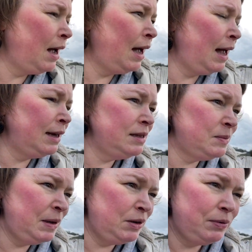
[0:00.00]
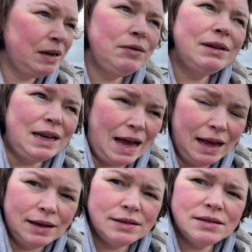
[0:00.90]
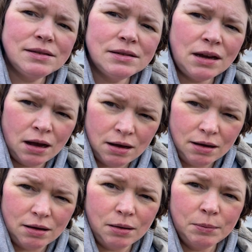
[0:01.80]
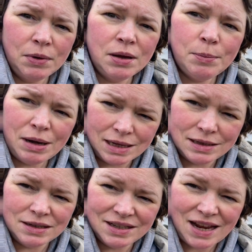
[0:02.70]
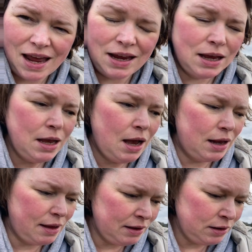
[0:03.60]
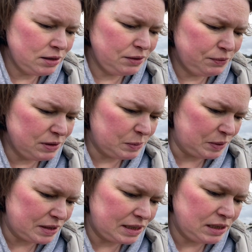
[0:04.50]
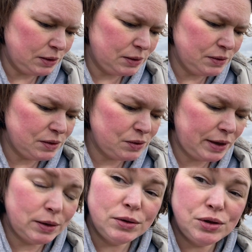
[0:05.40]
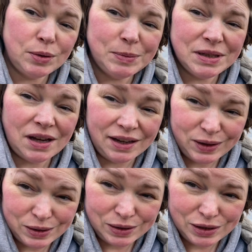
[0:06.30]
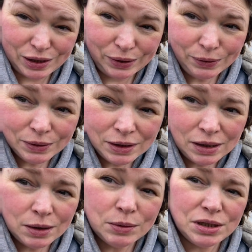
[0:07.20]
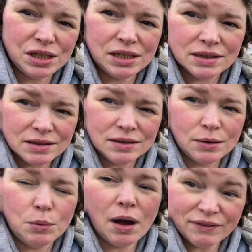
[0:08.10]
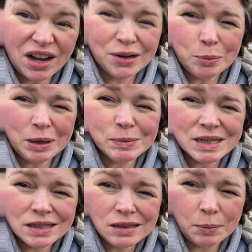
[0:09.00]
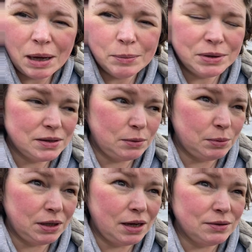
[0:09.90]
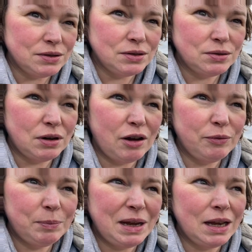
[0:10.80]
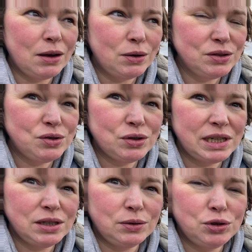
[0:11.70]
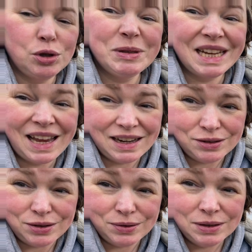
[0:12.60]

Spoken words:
And it's been a really relaxed, calm, pleasant day. And I think the difference was I didn't concentrate on the jobs that I couldn't do, which is what I've kind of been obsessing about, because I want to get onto the soil. I've been concentrating on the jobs I can do.